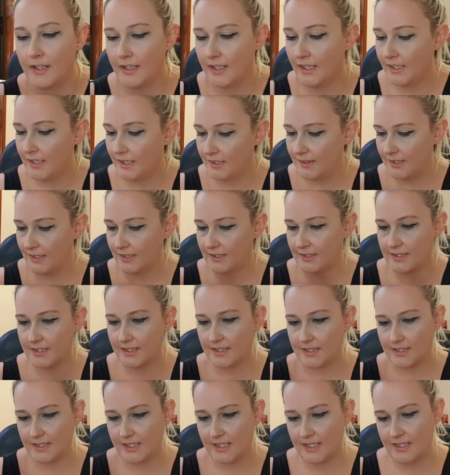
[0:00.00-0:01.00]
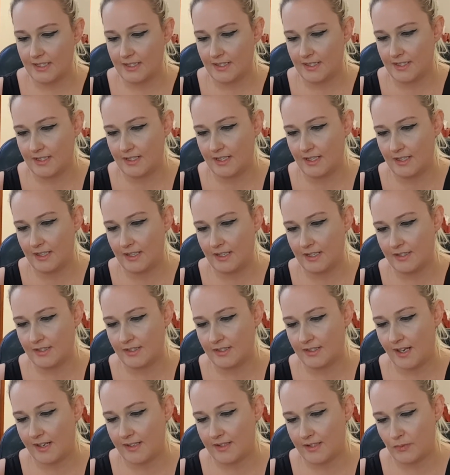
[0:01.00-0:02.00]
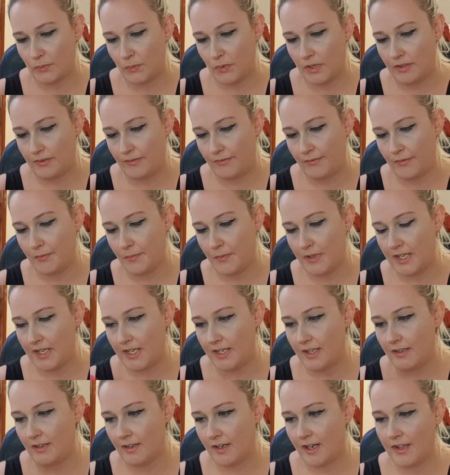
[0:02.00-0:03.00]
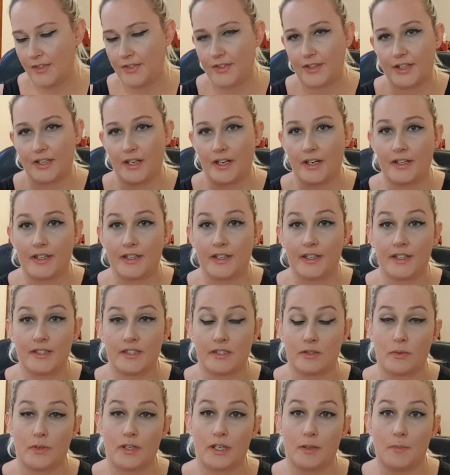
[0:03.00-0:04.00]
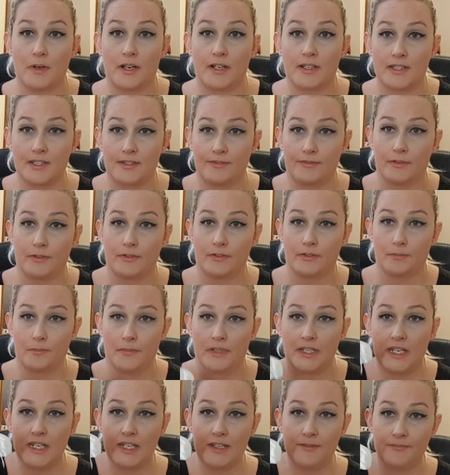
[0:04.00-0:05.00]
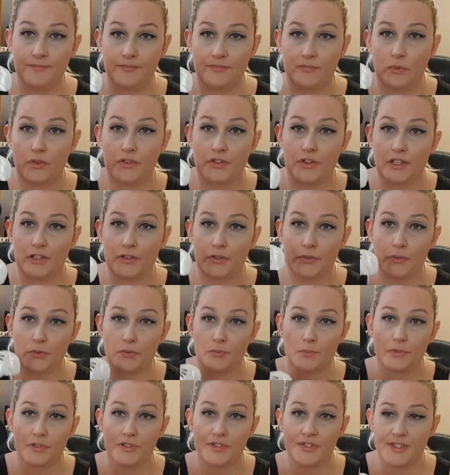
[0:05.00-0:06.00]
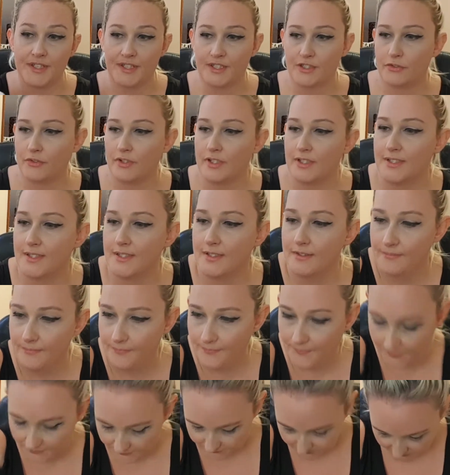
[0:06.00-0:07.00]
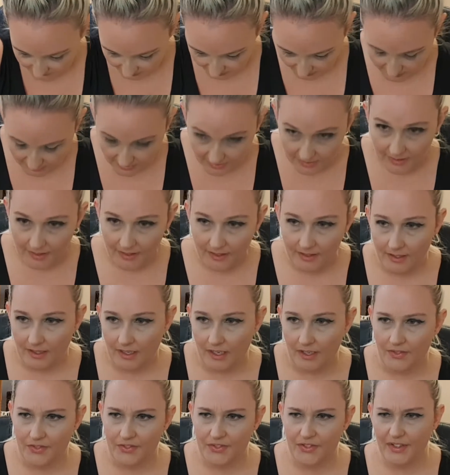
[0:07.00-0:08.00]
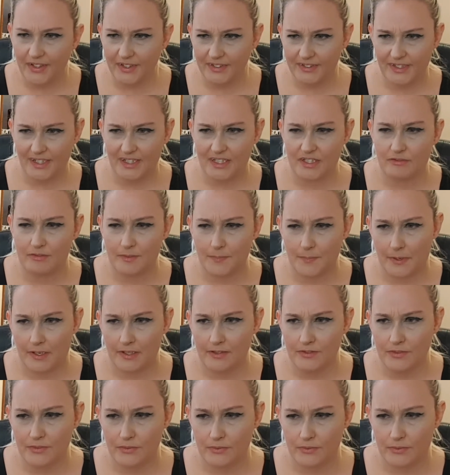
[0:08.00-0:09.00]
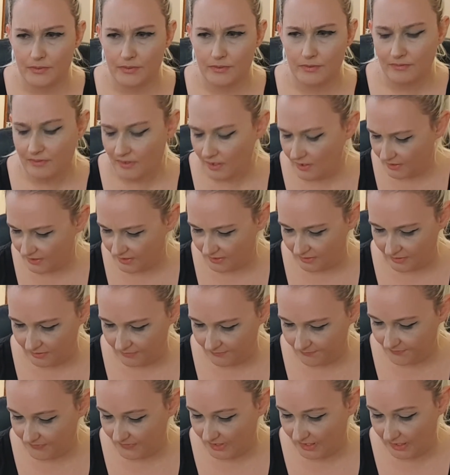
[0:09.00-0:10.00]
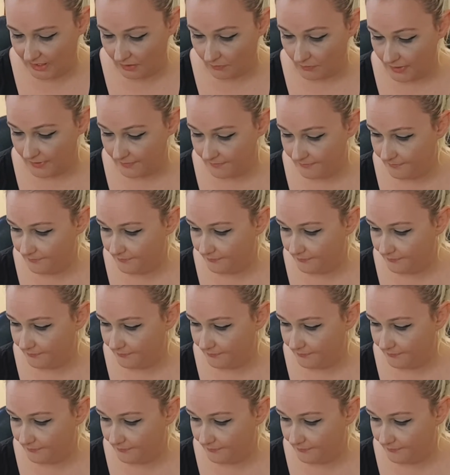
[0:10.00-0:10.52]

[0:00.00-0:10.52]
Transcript: anything Disney, Disneyland does well for me. I think I can get 20 bucks for a Minnie with a little princess dress. I think that's Rapunzel's. No, I don't know. Anyway,